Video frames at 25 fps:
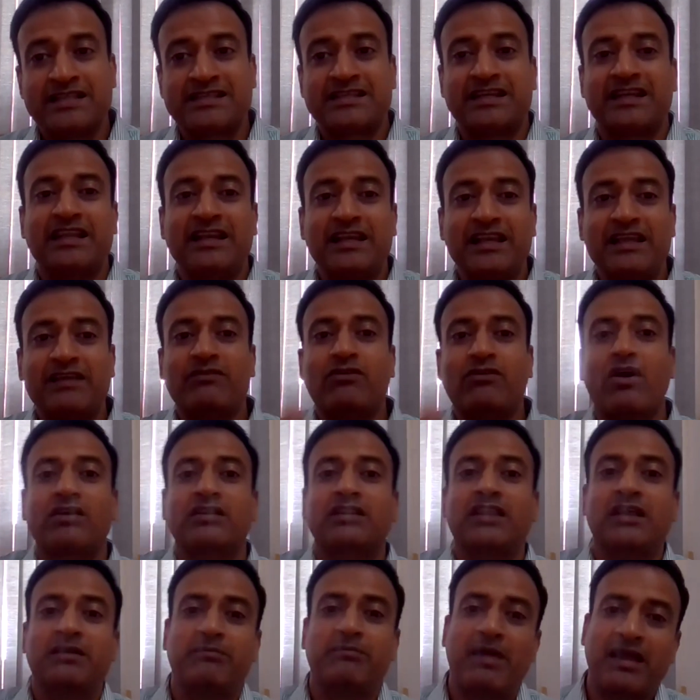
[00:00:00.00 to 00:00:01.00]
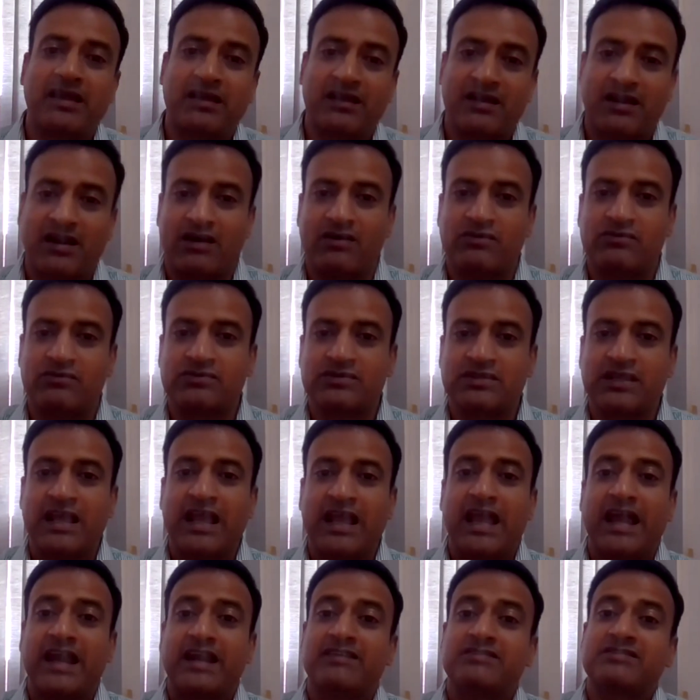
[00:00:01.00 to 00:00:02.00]
suddenly have got their bank accounts
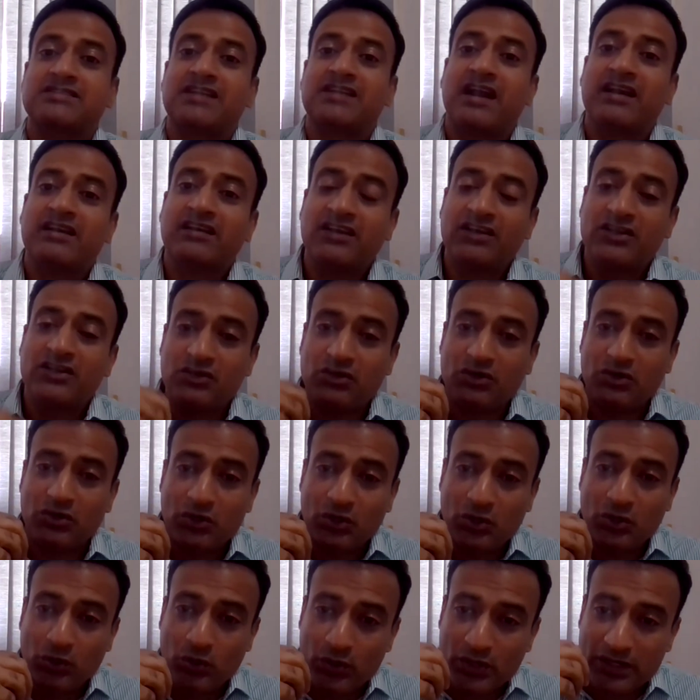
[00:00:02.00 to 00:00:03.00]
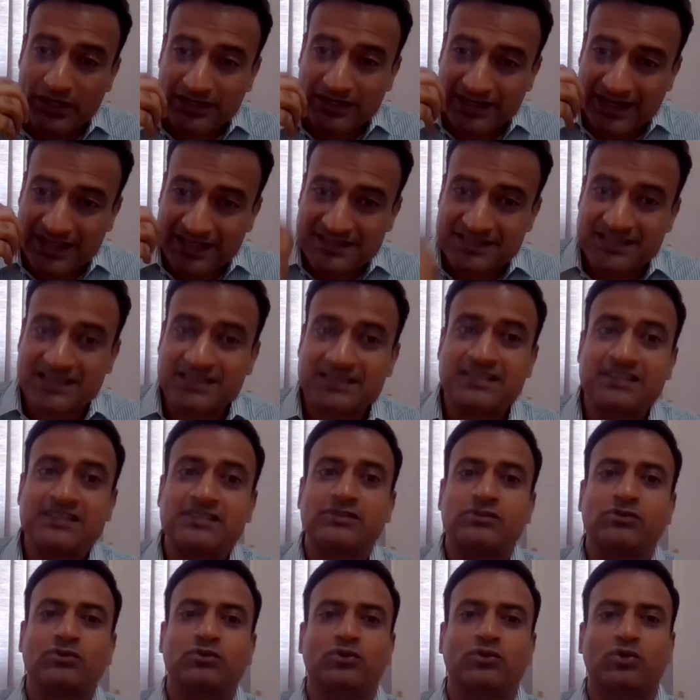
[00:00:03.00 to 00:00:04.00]
and have started doing
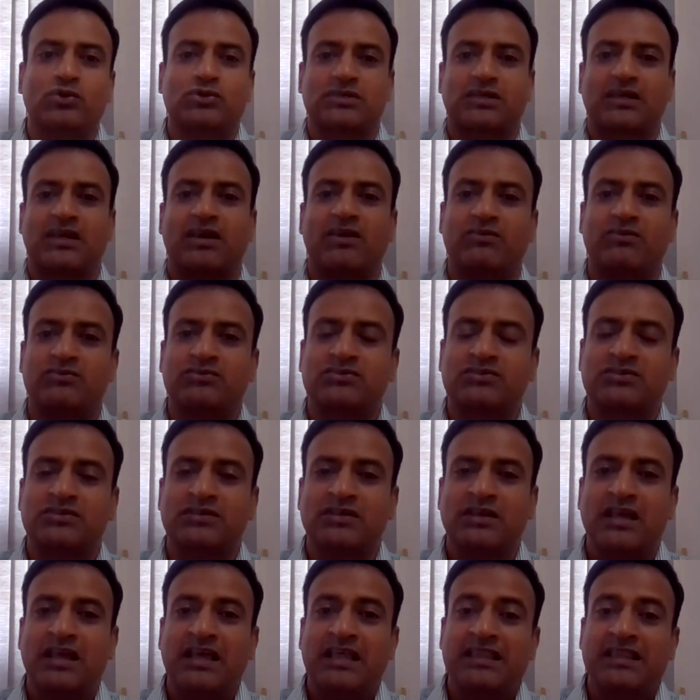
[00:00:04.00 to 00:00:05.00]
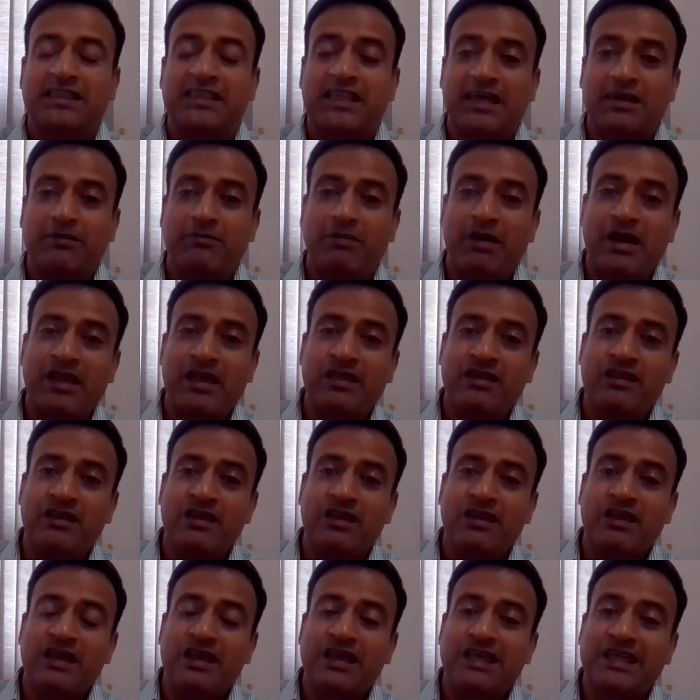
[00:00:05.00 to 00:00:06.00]
transactions through those accounts, thereby
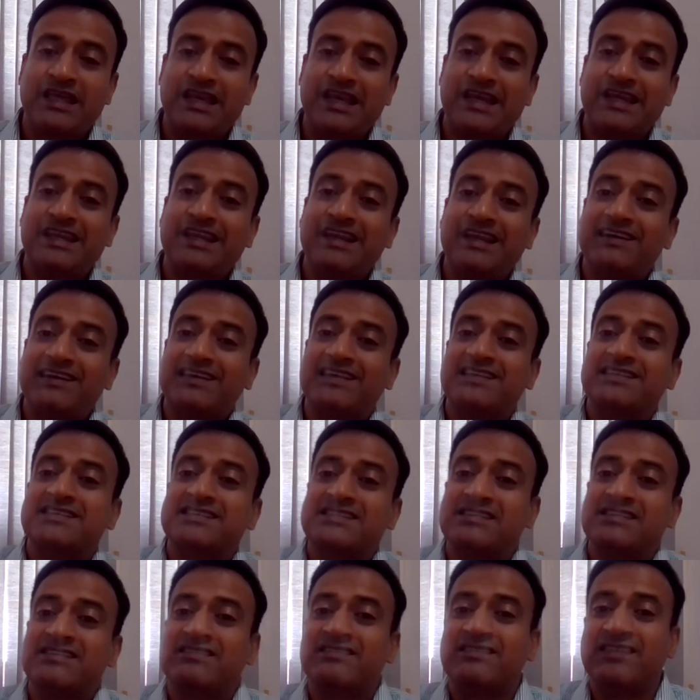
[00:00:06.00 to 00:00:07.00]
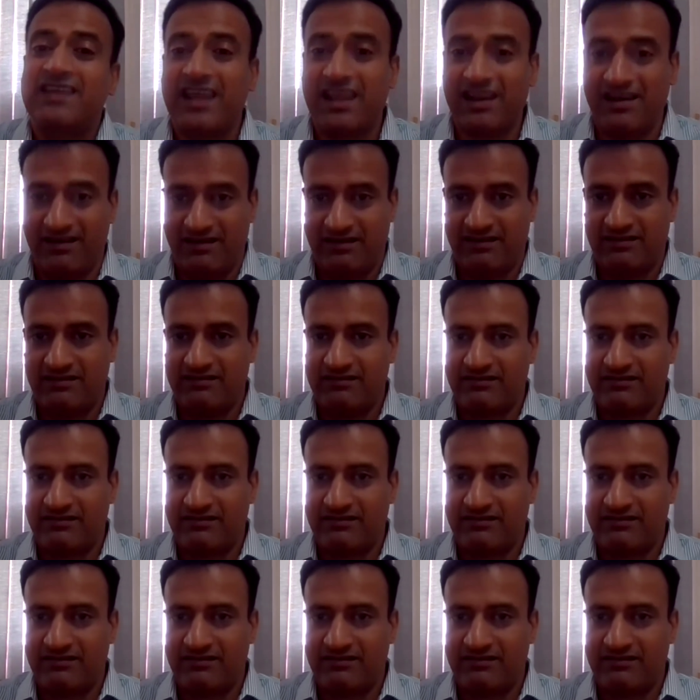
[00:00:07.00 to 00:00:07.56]
creating a transaction trail,